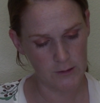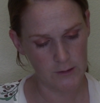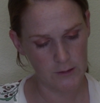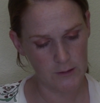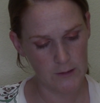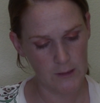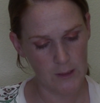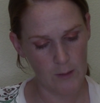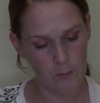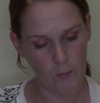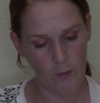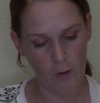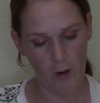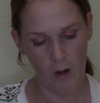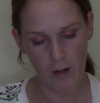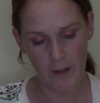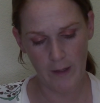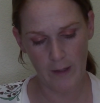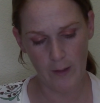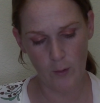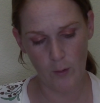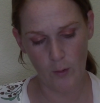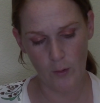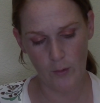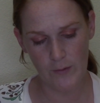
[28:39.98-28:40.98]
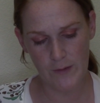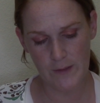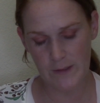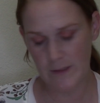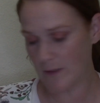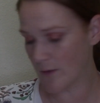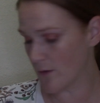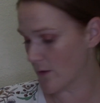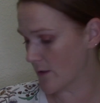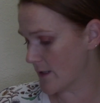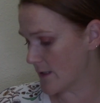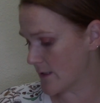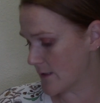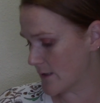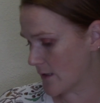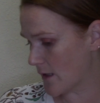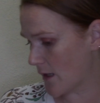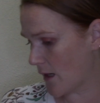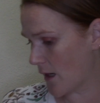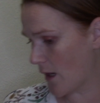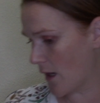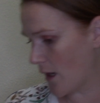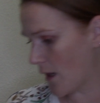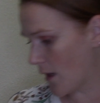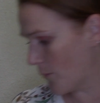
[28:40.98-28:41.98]
Moroccan Gold Series
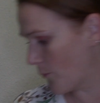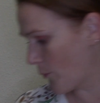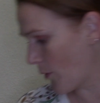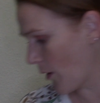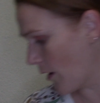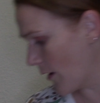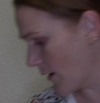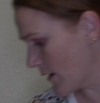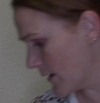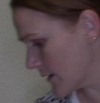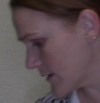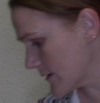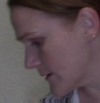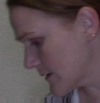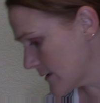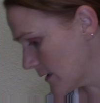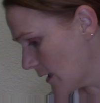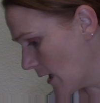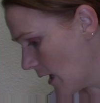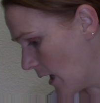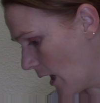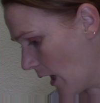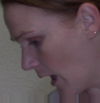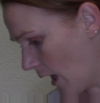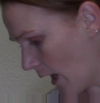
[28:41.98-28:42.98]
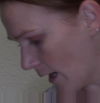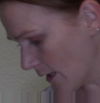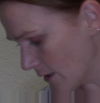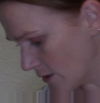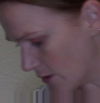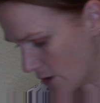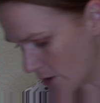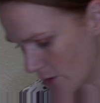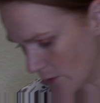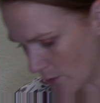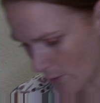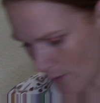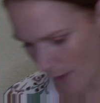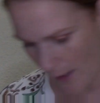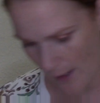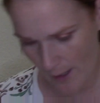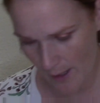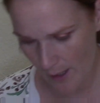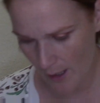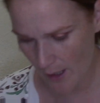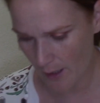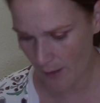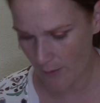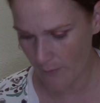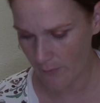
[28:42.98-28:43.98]
products. I do
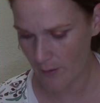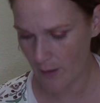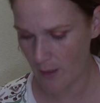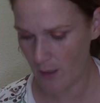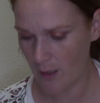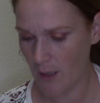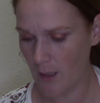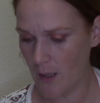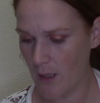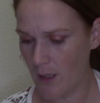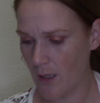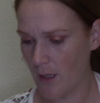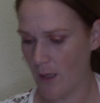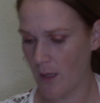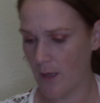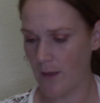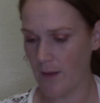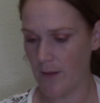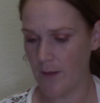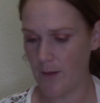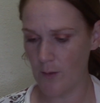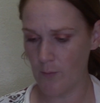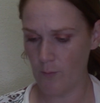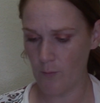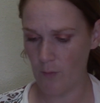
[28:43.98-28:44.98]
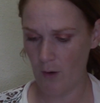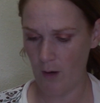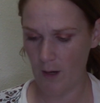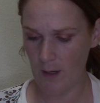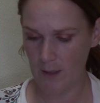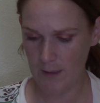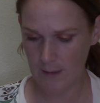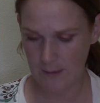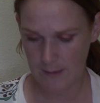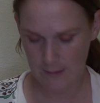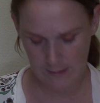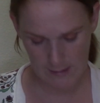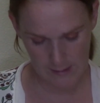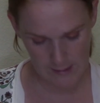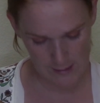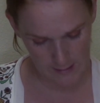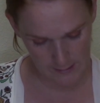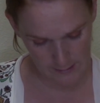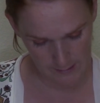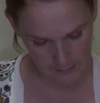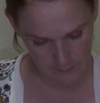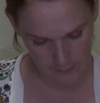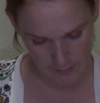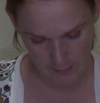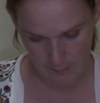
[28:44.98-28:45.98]
have the Moroccan Sea
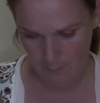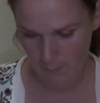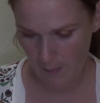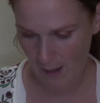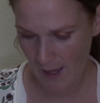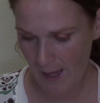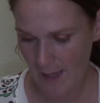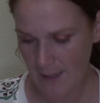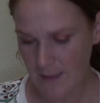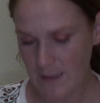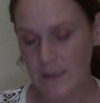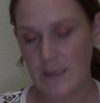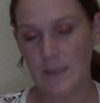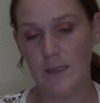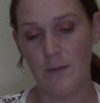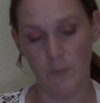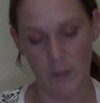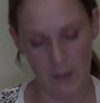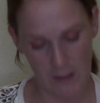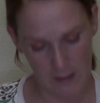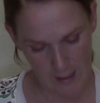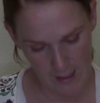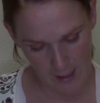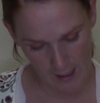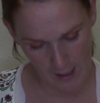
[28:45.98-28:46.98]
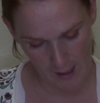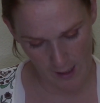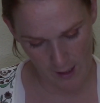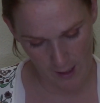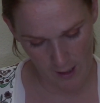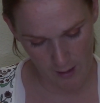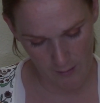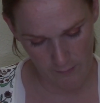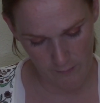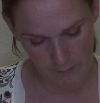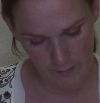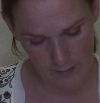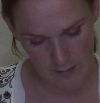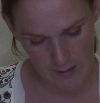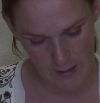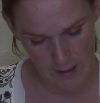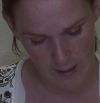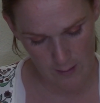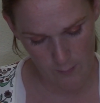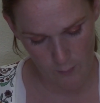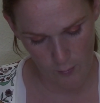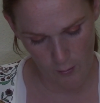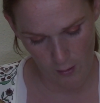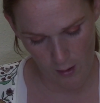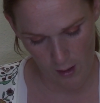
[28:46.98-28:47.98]
Leave-In Mask, but they have the
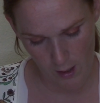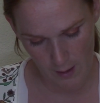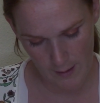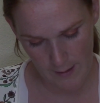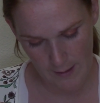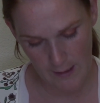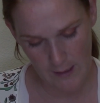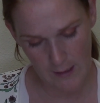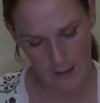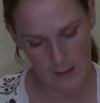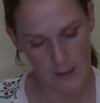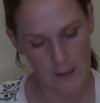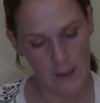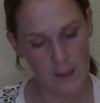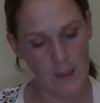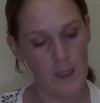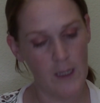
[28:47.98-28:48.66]
Moroccan